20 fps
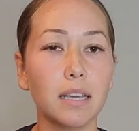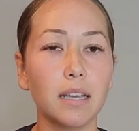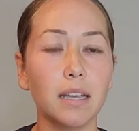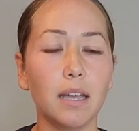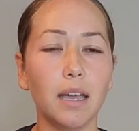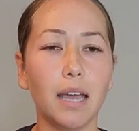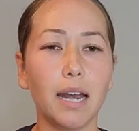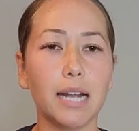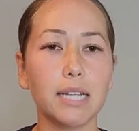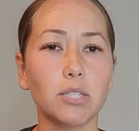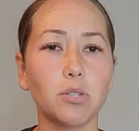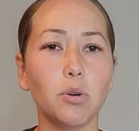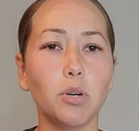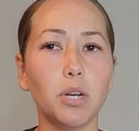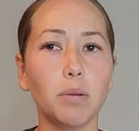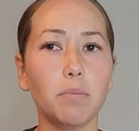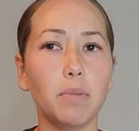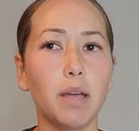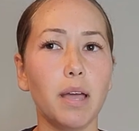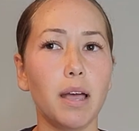And I told
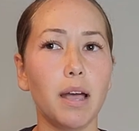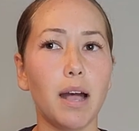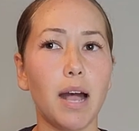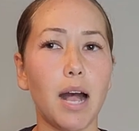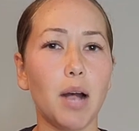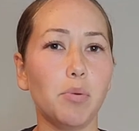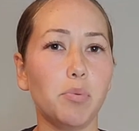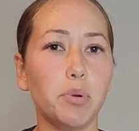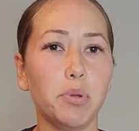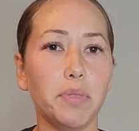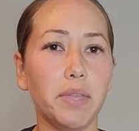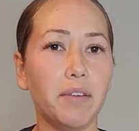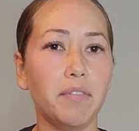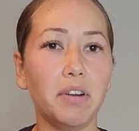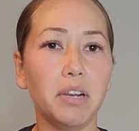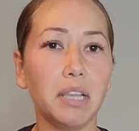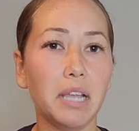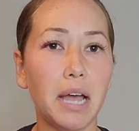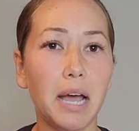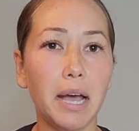him, I will
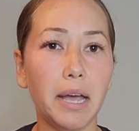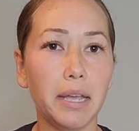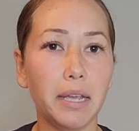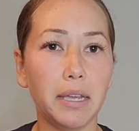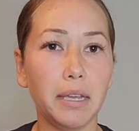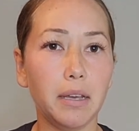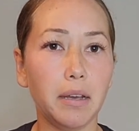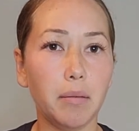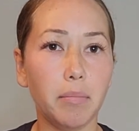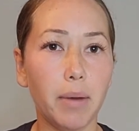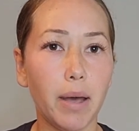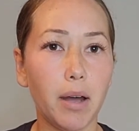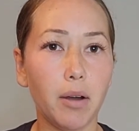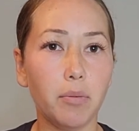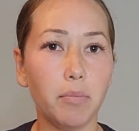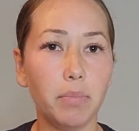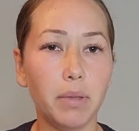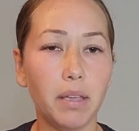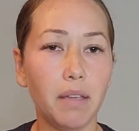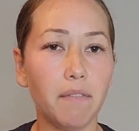never lie
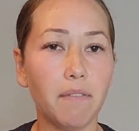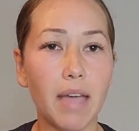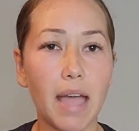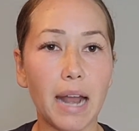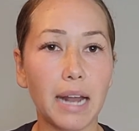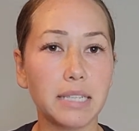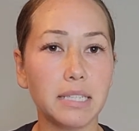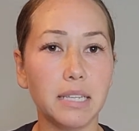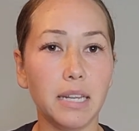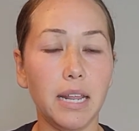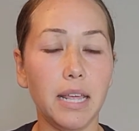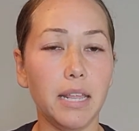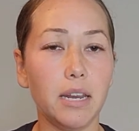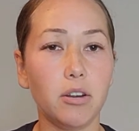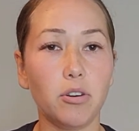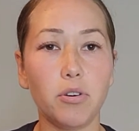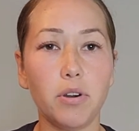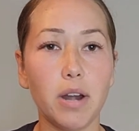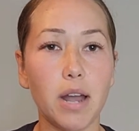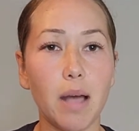about being
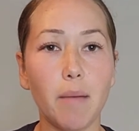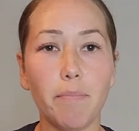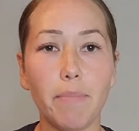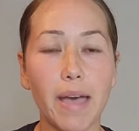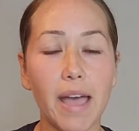vaccinated or not